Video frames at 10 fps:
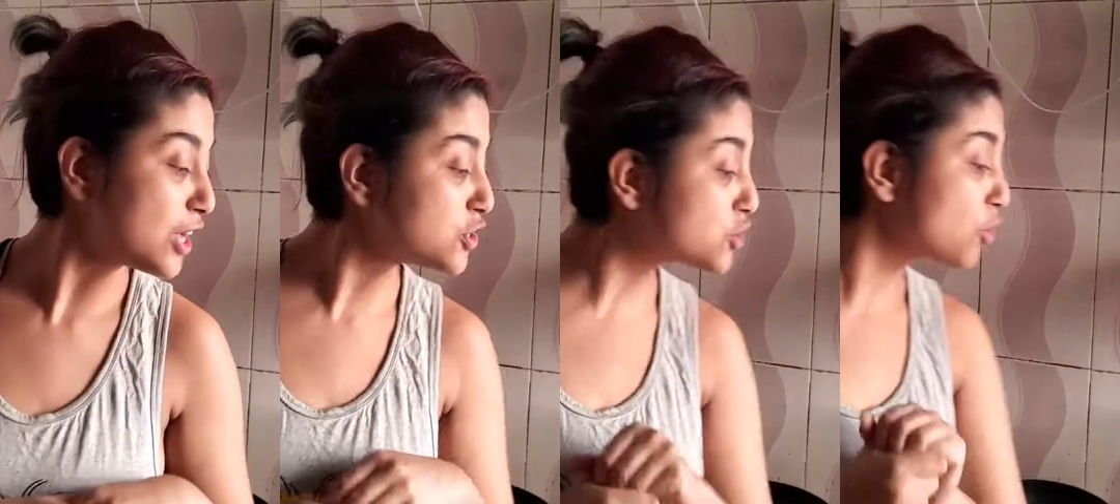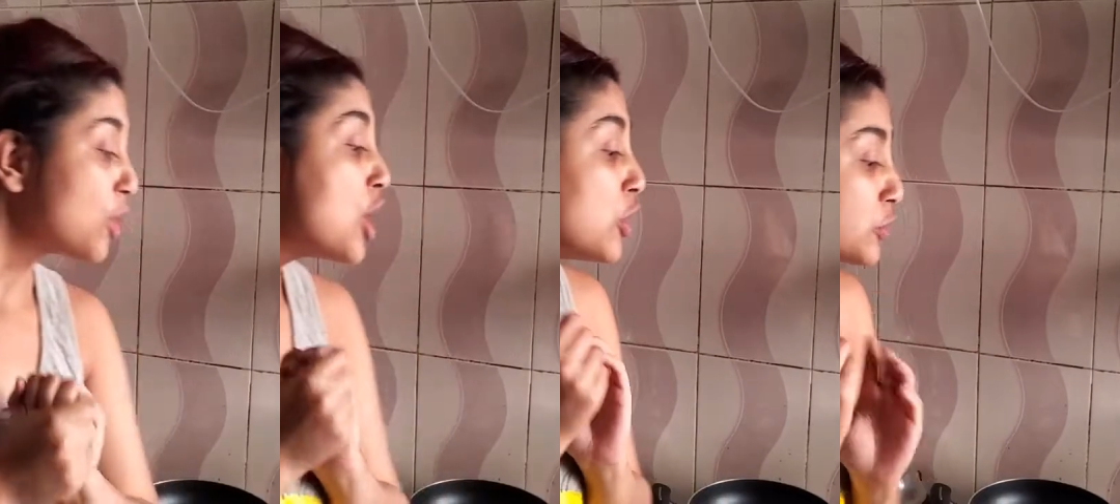So
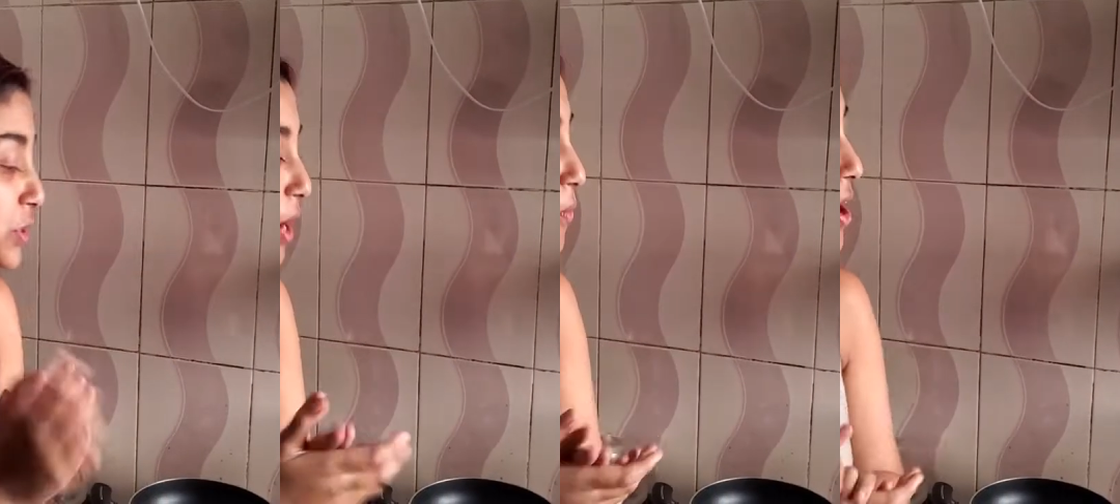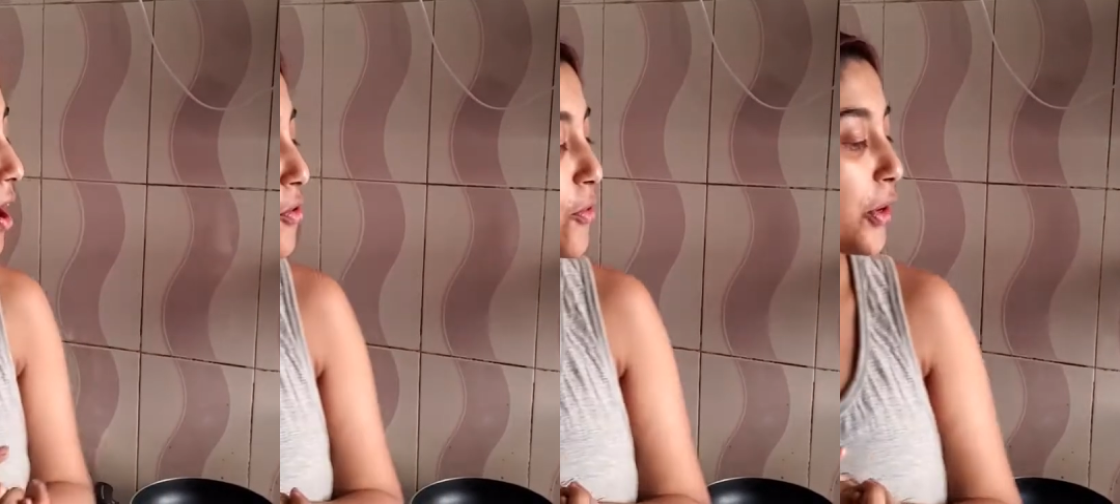today we
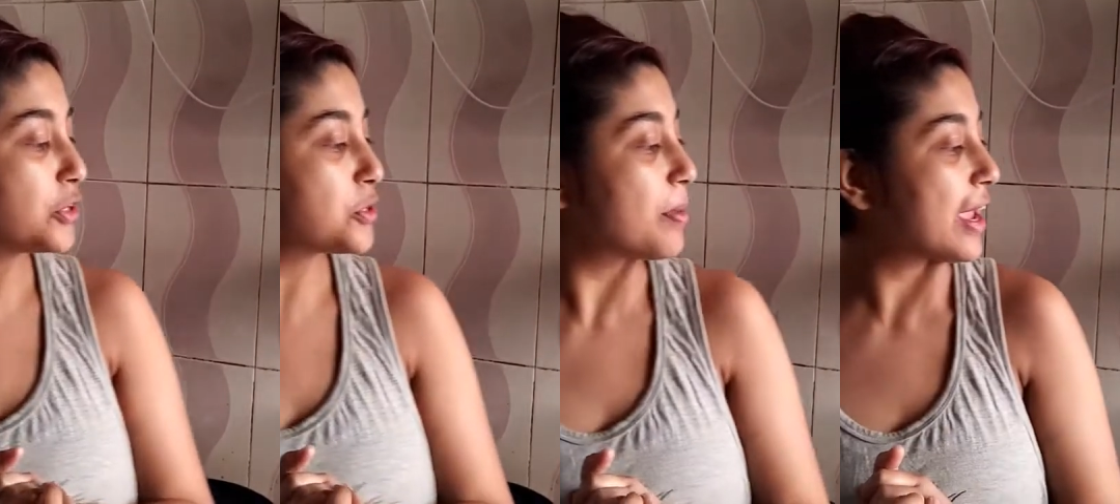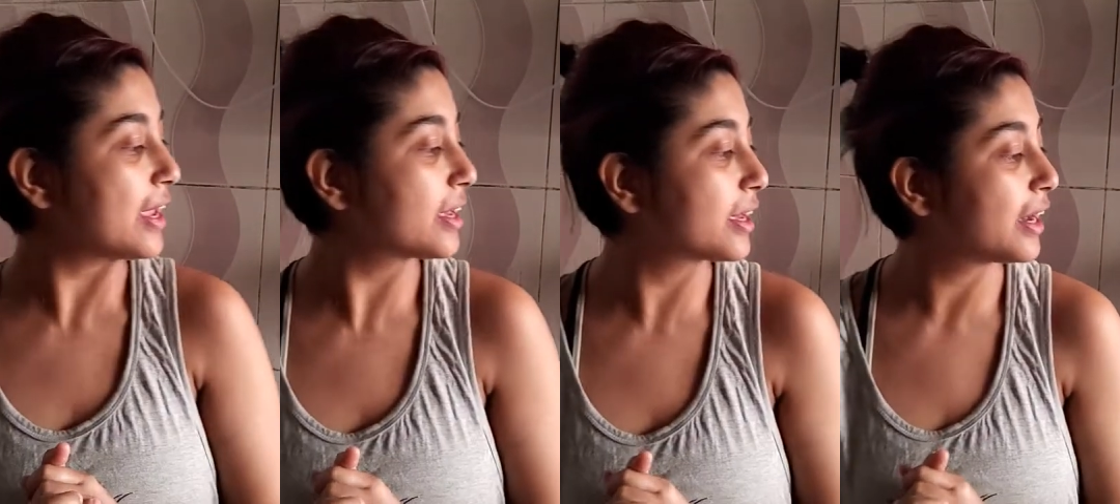are going to
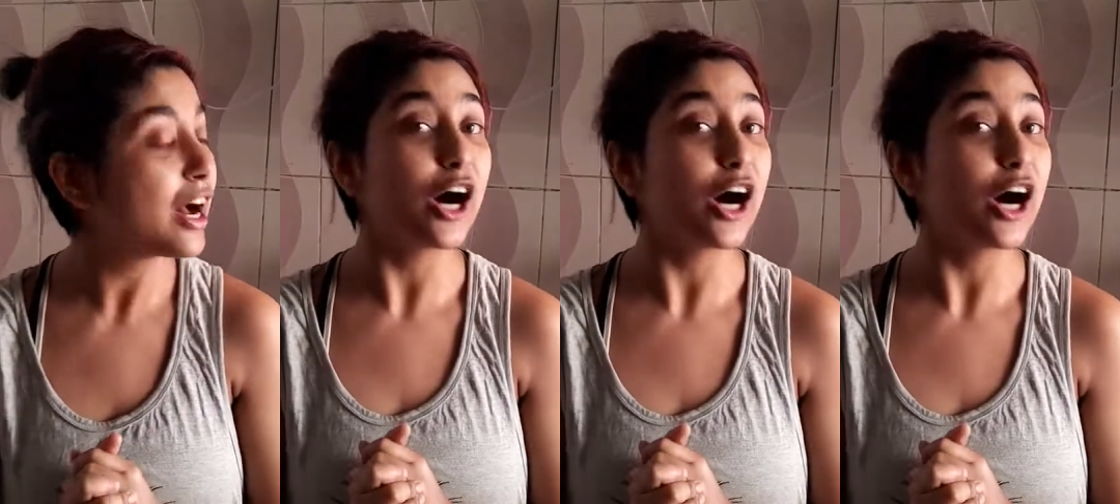make